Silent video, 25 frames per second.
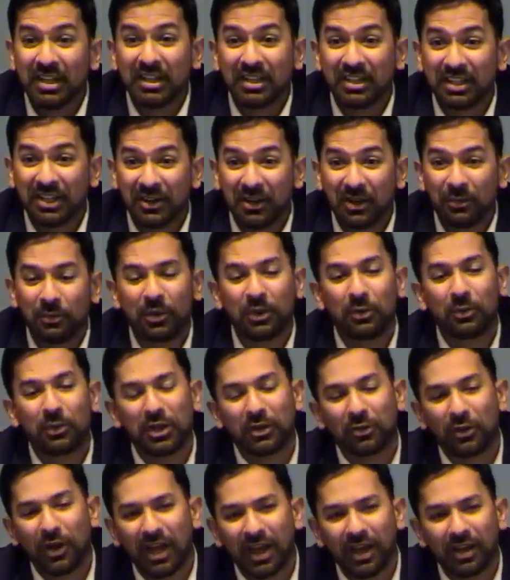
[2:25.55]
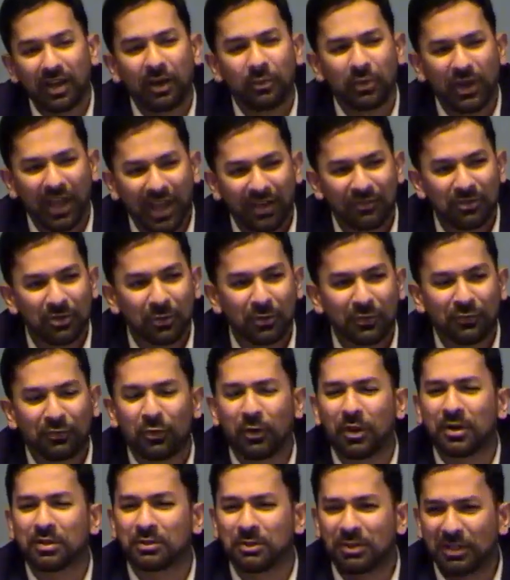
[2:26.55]
We have
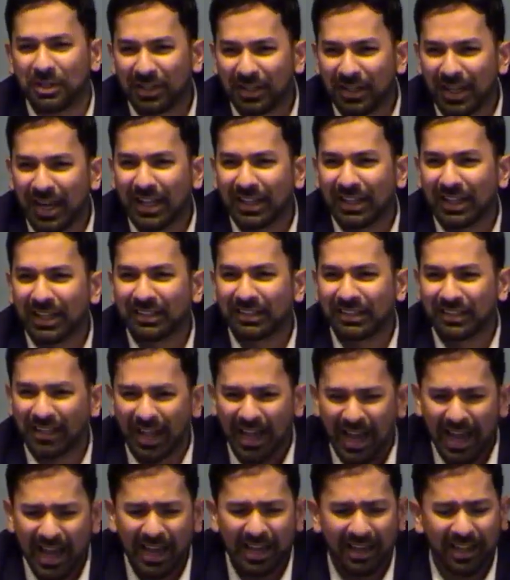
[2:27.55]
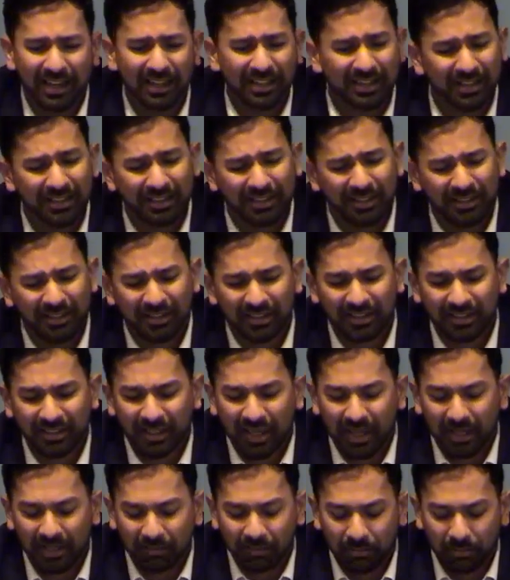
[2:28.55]
uniforms, but they're a lot less, they're a
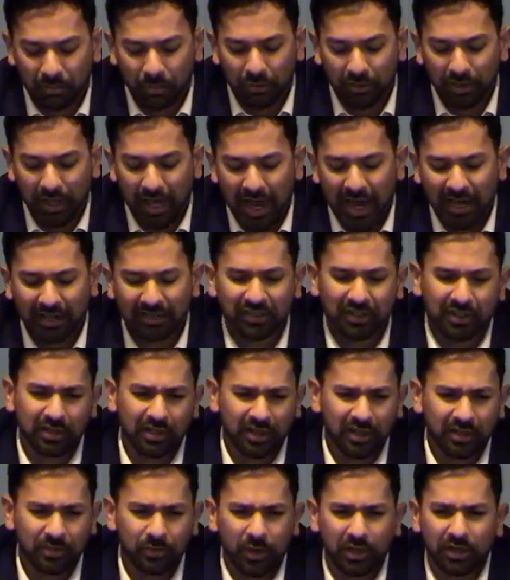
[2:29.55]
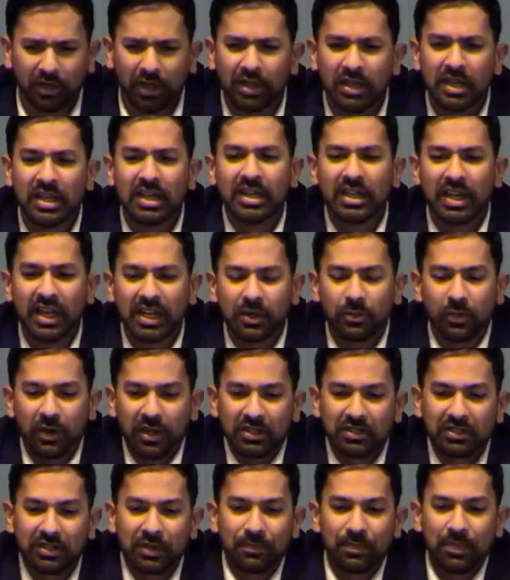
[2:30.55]
lot more lax and whatnot.
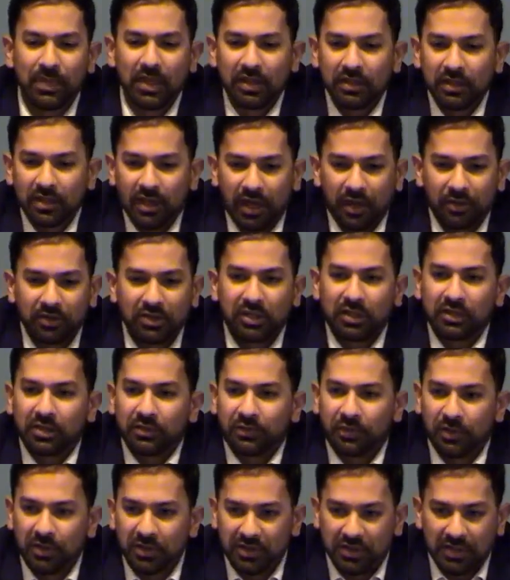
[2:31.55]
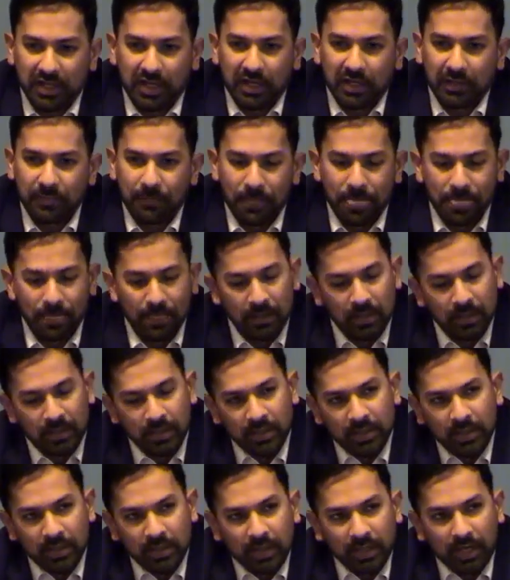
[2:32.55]
Anyways, I was there the first day.
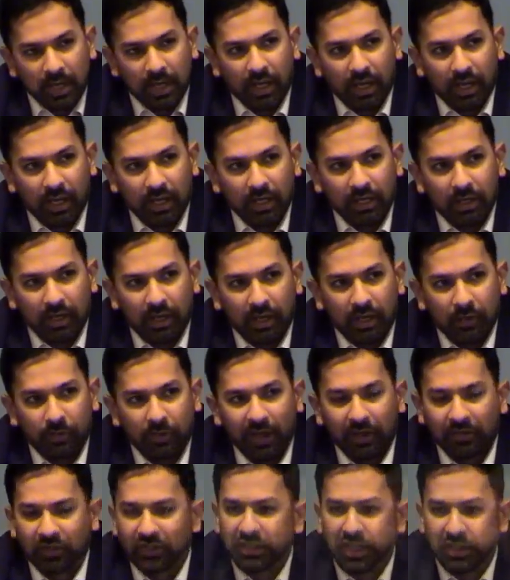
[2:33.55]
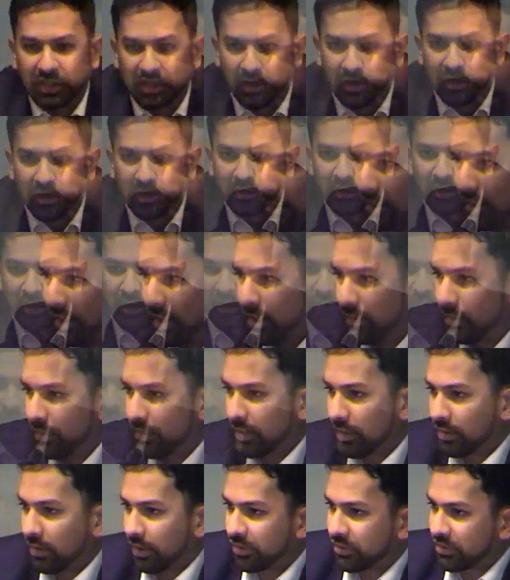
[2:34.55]
And we had study hall.
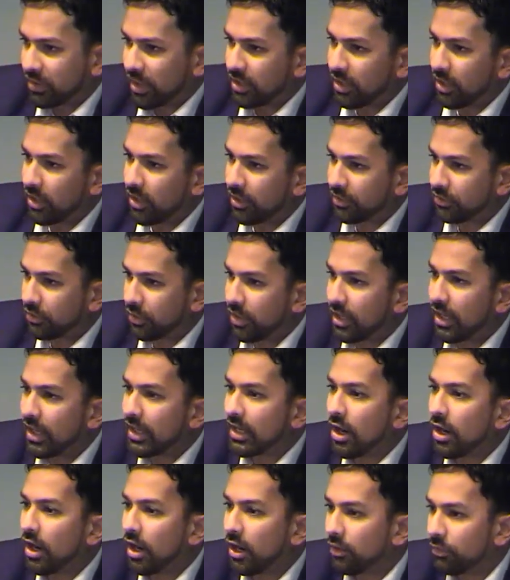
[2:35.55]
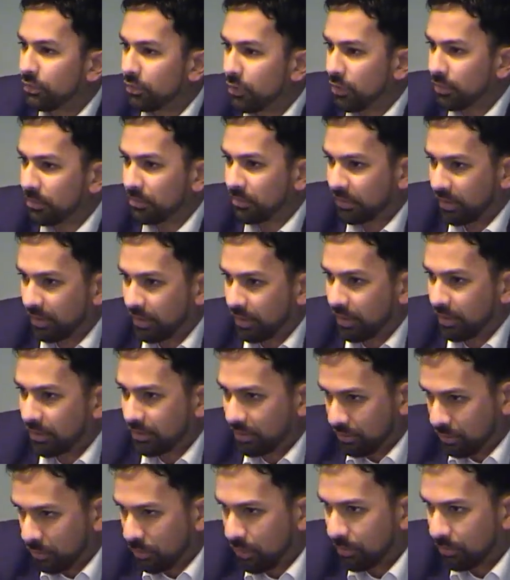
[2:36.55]
And, our study halls are in our rooms, in our
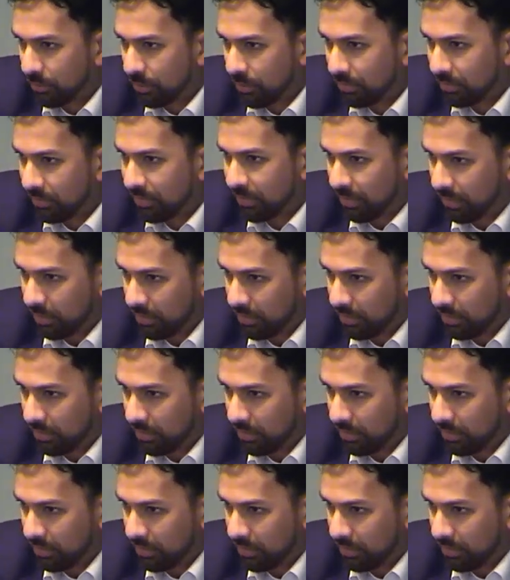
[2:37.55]
dorm rooms.